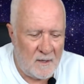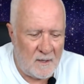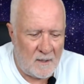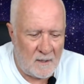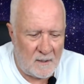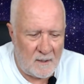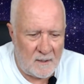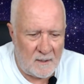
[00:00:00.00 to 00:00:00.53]
a
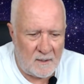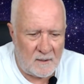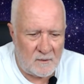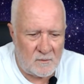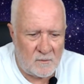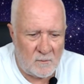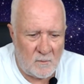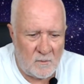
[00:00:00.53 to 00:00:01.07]
leaning
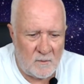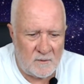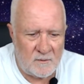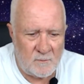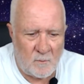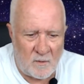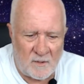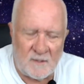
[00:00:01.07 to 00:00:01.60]
towards
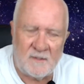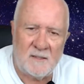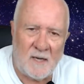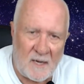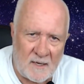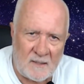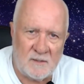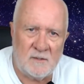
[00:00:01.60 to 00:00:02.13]
what it
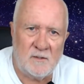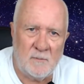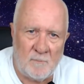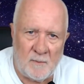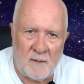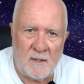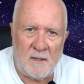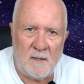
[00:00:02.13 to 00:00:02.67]
takes to
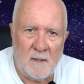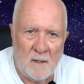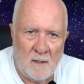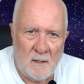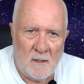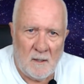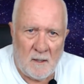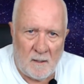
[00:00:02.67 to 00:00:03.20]
be
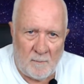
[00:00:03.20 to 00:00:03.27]
a